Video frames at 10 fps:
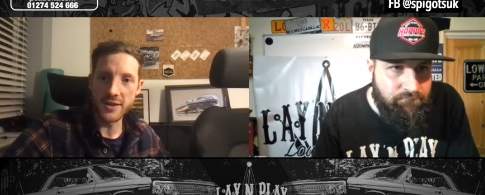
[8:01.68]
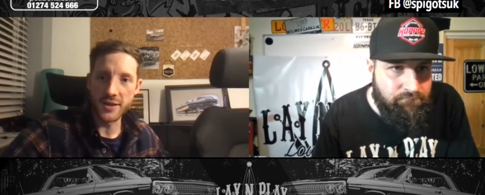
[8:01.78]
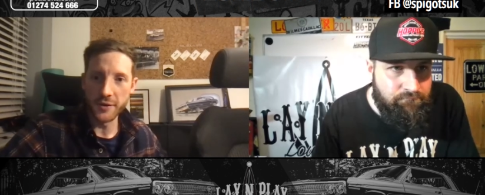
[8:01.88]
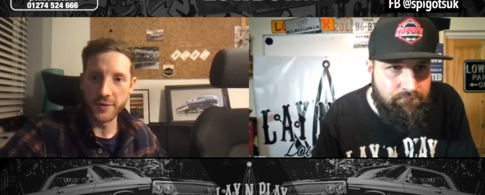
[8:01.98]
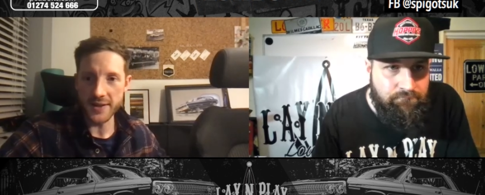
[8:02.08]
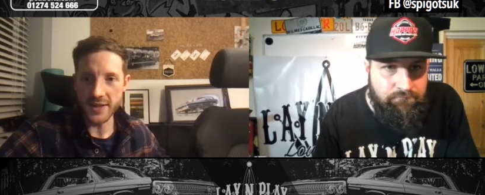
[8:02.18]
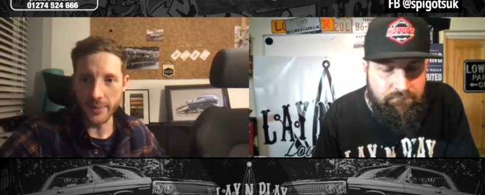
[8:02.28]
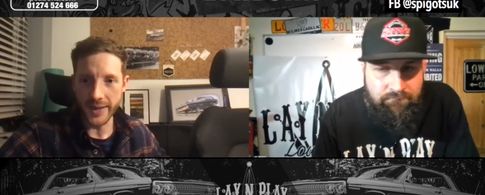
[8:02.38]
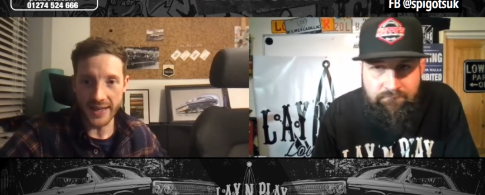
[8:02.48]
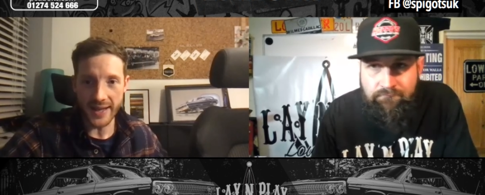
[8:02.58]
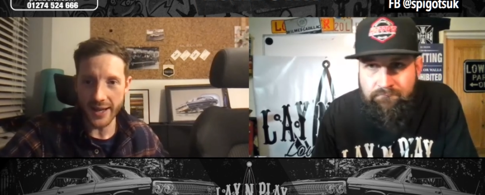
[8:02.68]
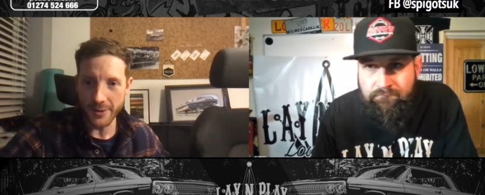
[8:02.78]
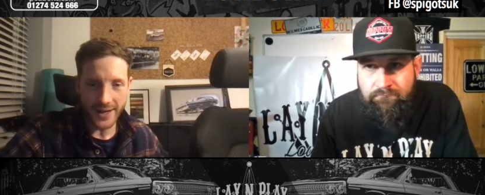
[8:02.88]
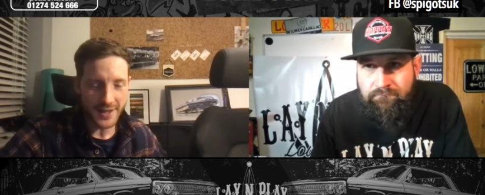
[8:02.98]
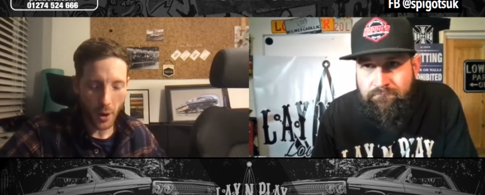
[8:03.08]
Speaker 1: stuff. That's going to be a
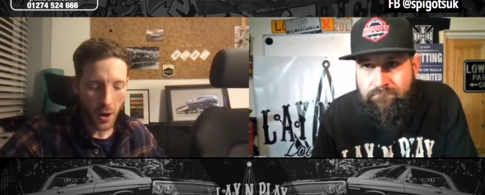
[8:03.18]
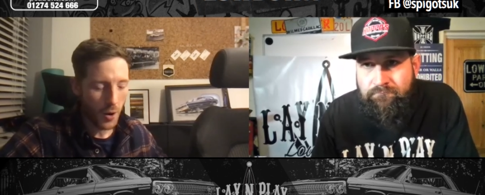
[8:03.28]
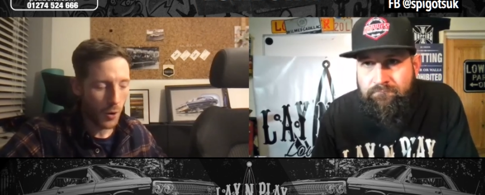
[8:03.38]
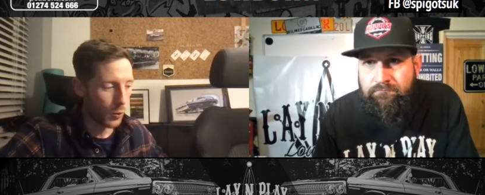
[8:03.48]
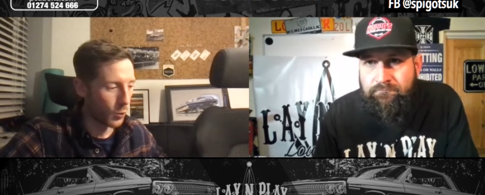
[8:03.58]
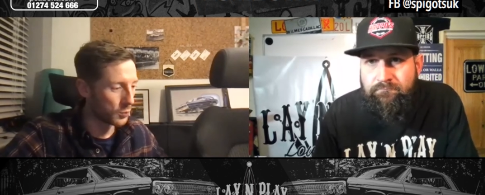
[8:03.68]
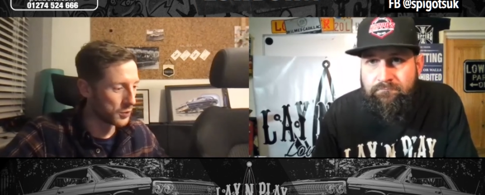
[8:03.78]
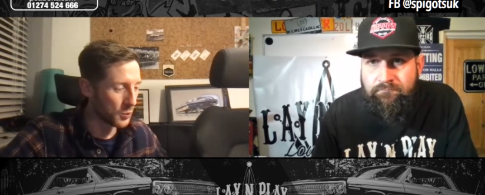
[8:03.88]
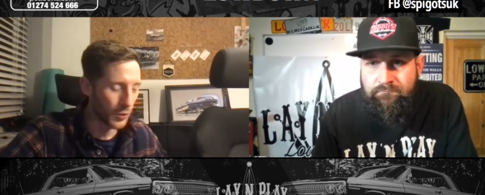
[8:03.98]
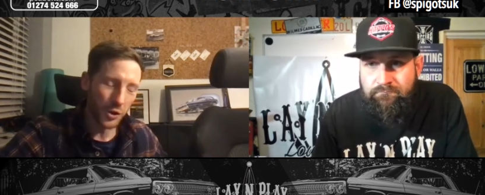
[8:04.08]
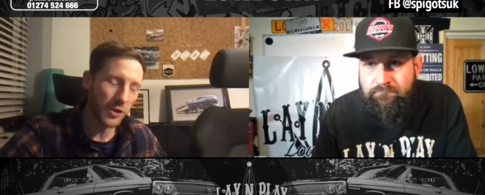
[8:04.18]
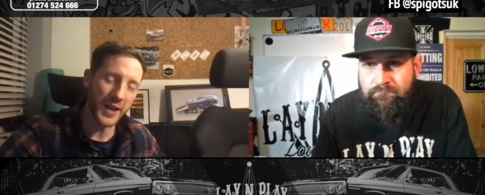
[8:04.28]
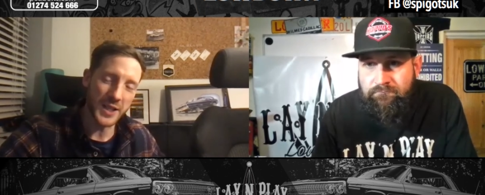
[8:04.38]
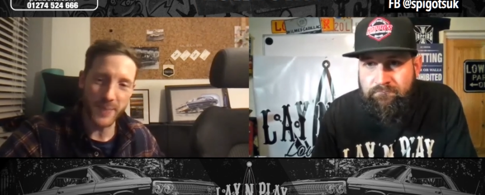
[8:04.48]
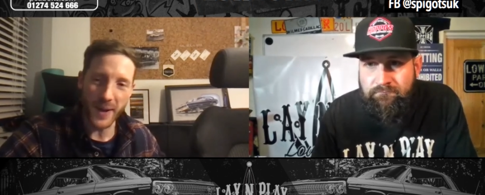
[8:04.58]
gateway to a whole new world
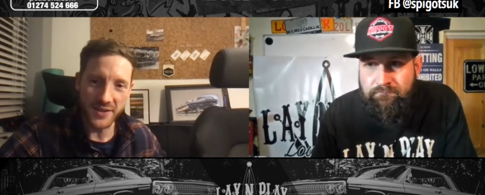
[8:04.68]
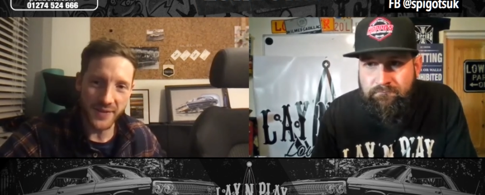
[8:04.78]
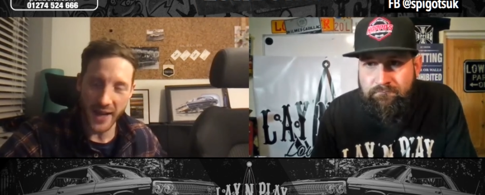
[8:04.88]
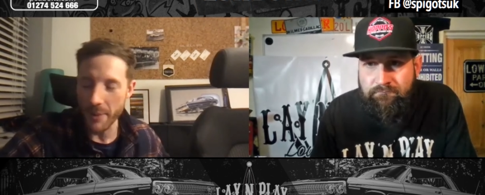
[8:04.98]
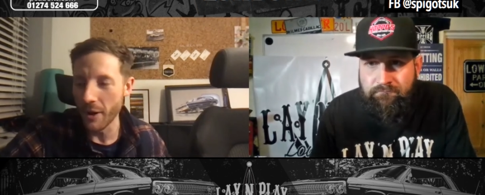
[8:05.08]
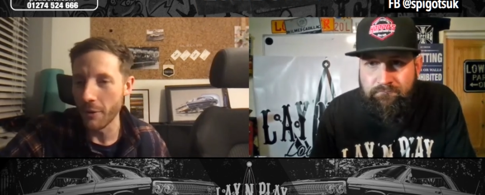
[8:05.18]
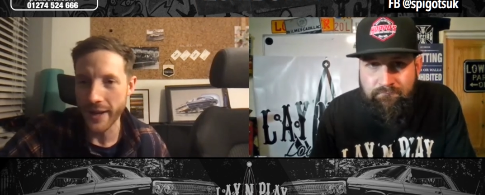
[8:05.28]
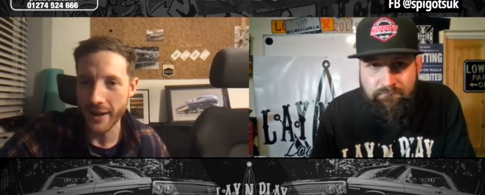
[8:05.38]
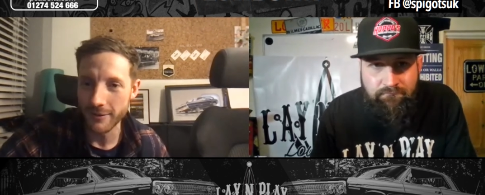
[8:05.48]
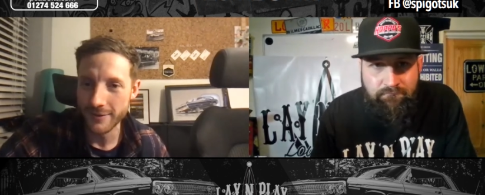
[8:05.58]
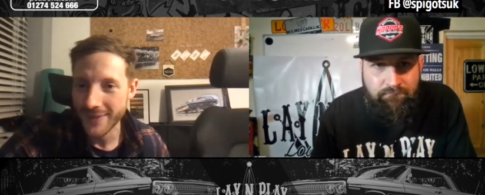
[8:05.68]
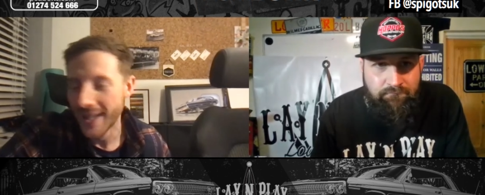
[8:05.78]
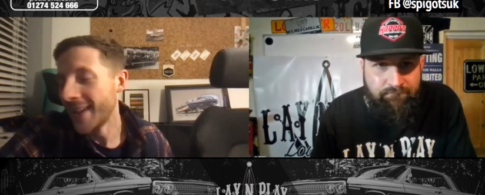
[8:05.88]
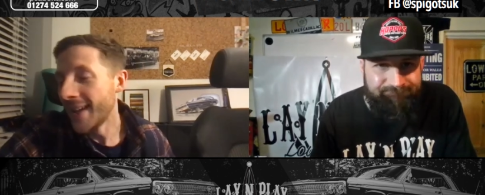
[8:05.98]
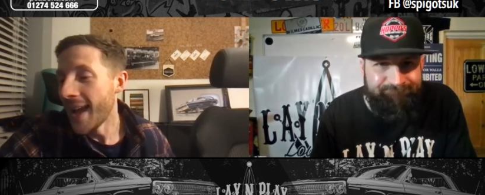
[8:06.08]
of expense for them, no doubt.
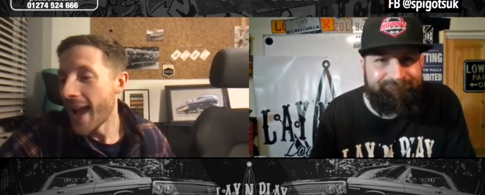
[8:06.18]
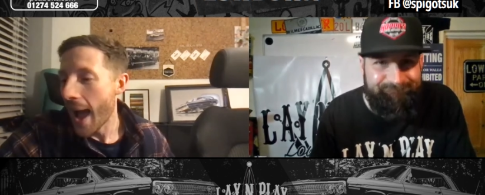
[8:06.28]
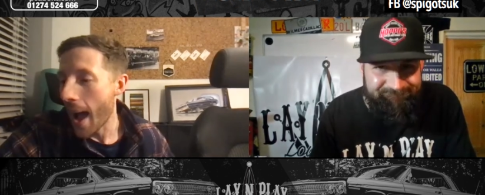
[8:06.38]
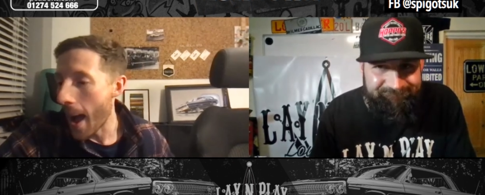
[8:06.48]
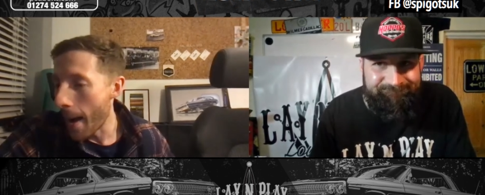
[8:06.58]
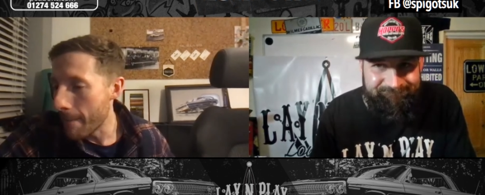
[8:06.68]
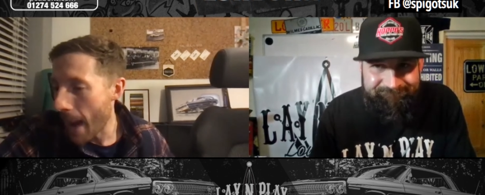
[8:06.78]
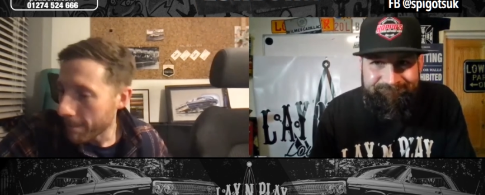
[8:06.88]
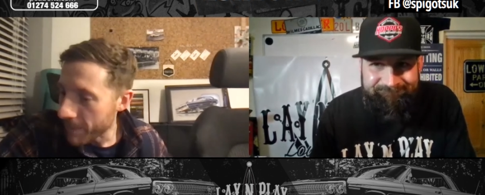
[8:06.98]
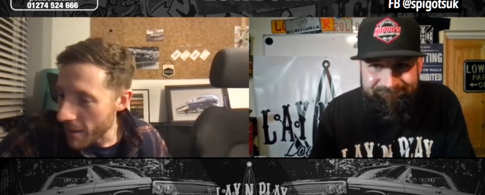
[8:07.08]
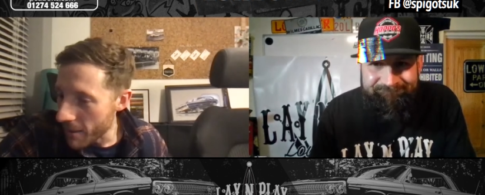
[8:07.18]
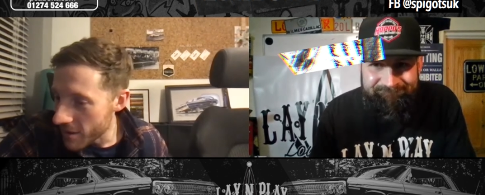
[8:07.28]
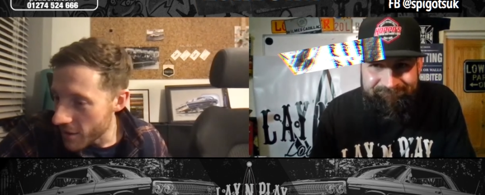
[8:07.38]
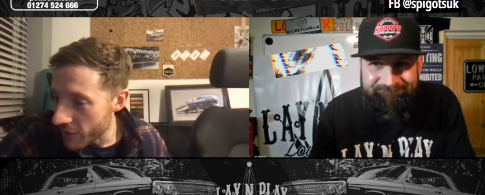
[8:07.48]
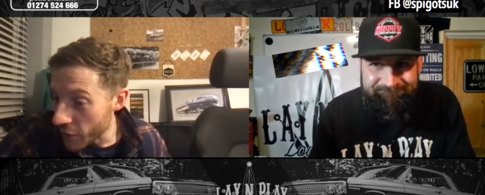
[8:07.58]
The
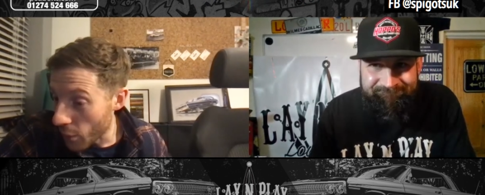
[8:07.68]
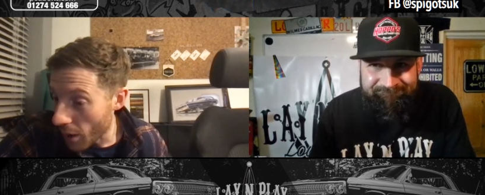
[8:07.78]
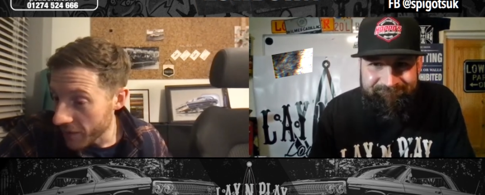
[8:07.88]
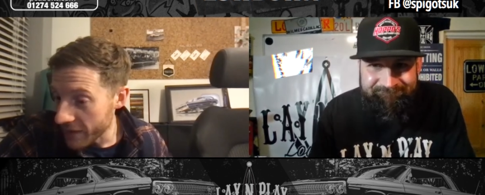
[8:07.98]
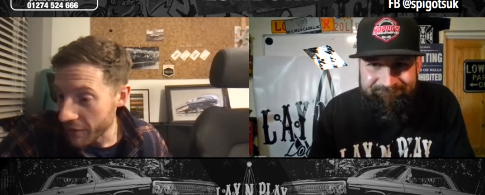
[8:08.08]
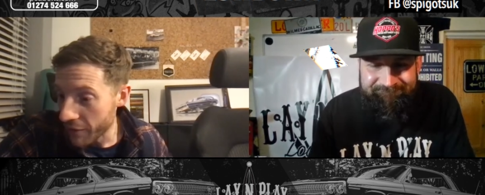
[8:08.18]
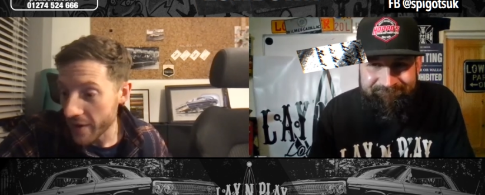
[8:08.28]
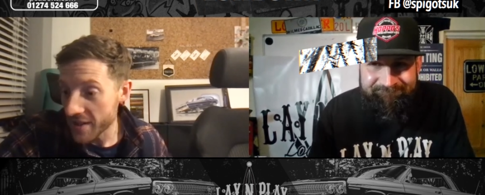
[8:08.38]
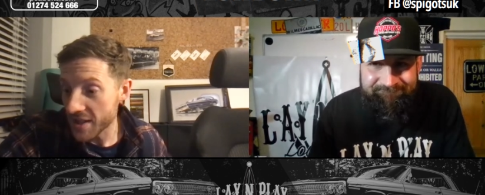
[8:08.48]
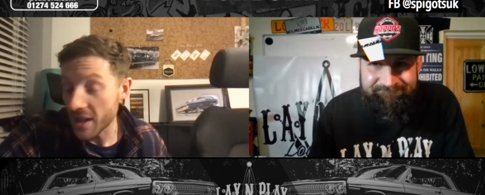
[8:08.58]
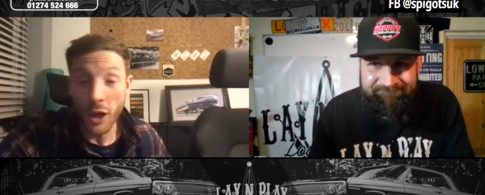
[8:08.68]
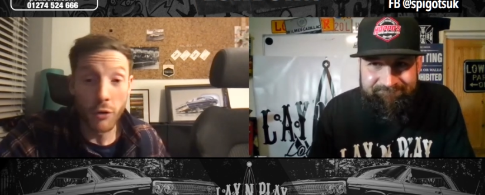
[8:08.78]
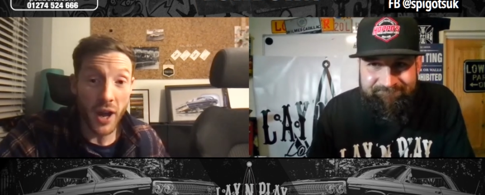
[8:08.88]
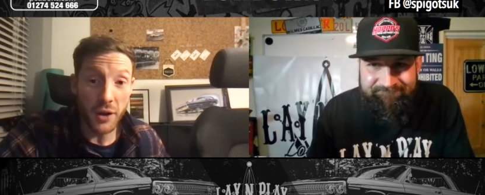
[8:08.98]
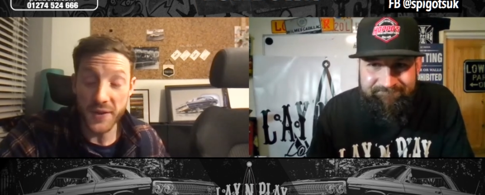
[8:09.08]
other one, the infamous
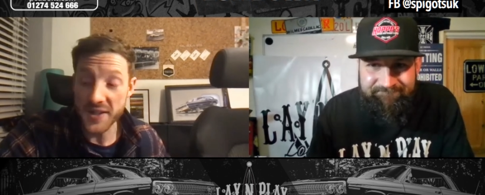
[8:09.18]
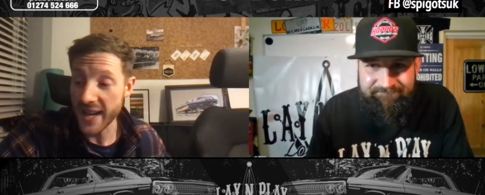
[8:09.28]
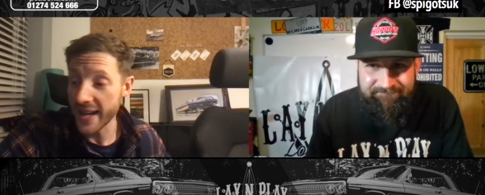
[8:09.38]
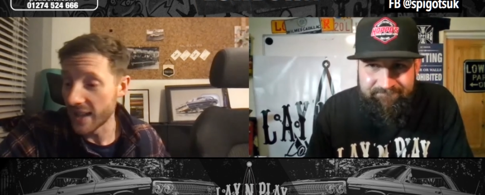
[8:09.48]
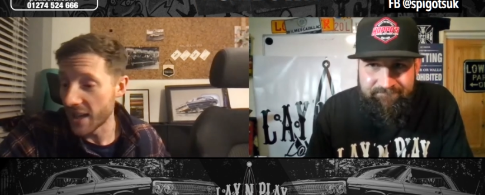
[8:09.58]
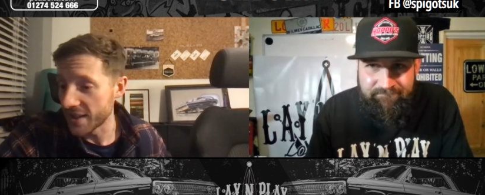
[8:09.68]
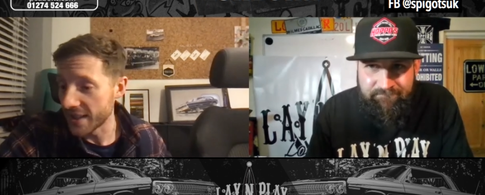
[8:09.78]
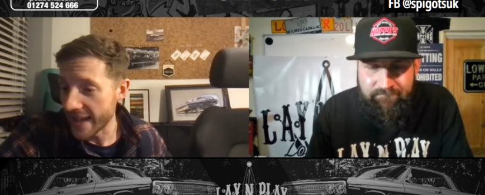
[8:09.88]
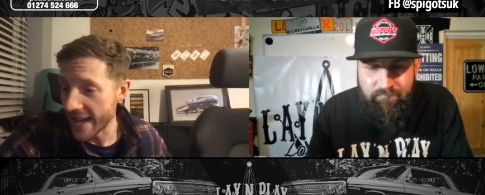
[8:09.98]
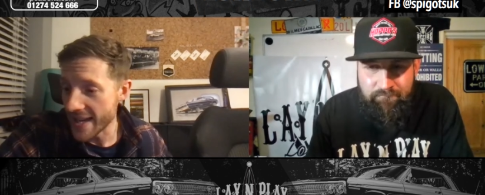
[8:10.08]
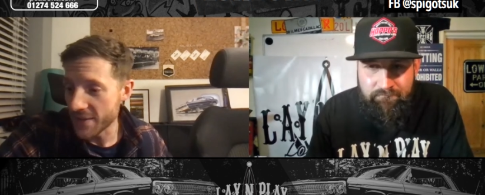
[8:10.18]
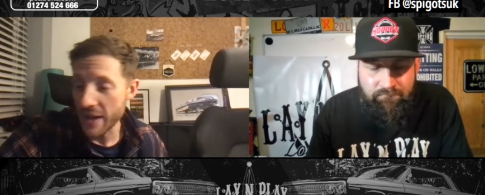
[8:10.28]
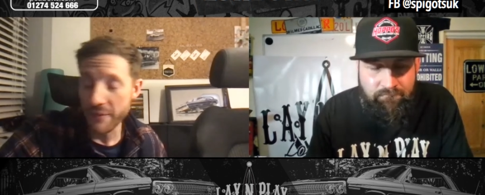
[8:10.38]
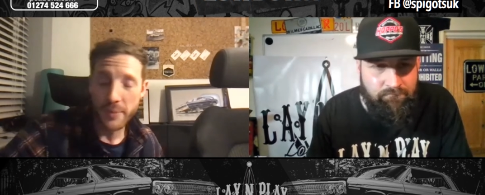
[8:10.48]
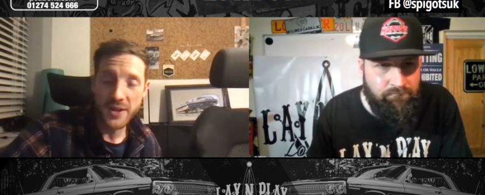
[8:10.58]
lowrider for sale, actually, is
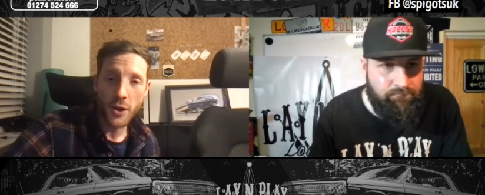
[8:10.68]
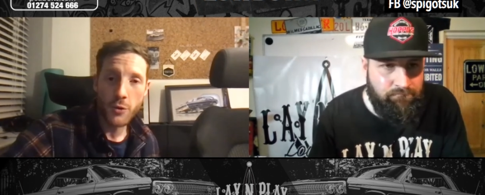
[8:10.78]
the infamous